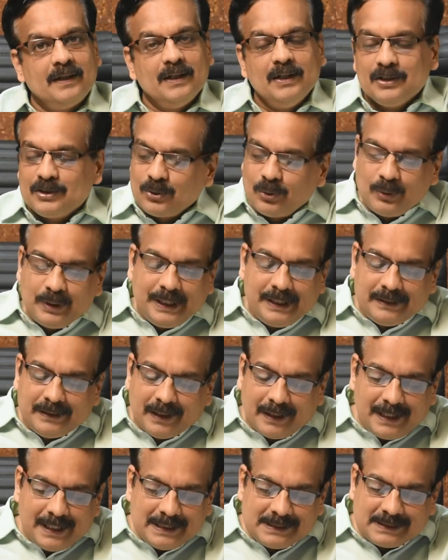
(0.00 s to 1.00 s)
So
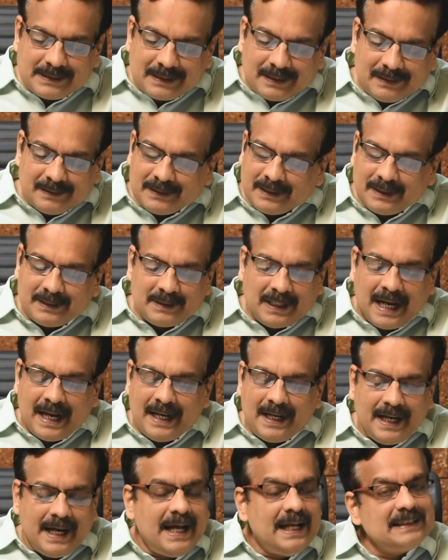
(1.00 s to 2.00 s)
there is
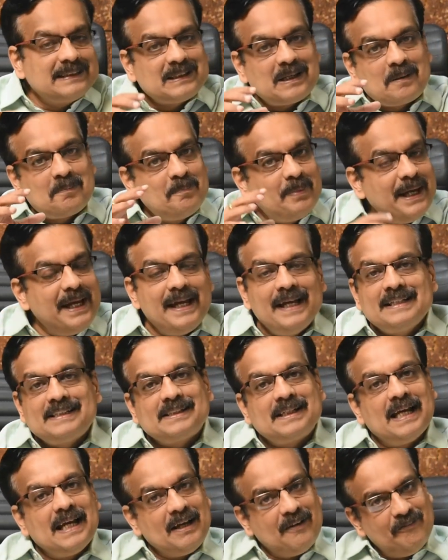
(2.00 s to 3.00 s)
answer B
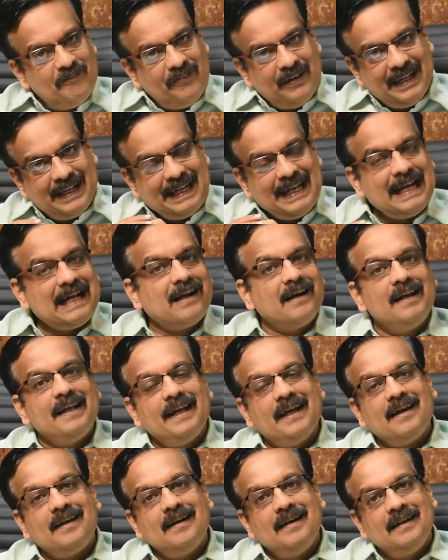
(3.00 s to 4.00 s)
is very
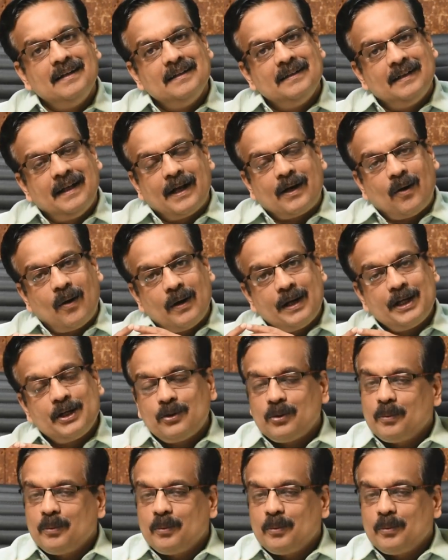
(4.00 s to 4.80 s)
clear according